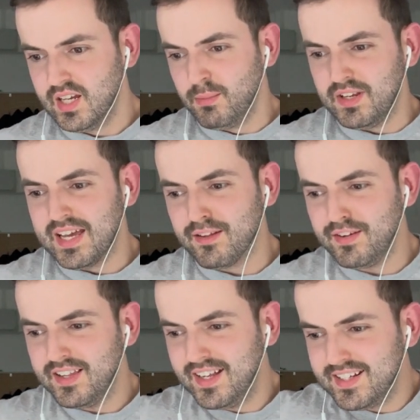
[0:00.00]
But yeah, the
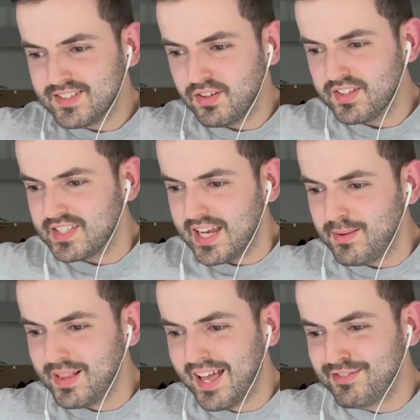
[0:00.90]
fact that it's on the
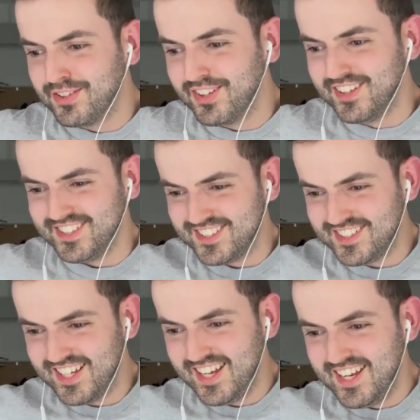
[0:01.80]
same level as,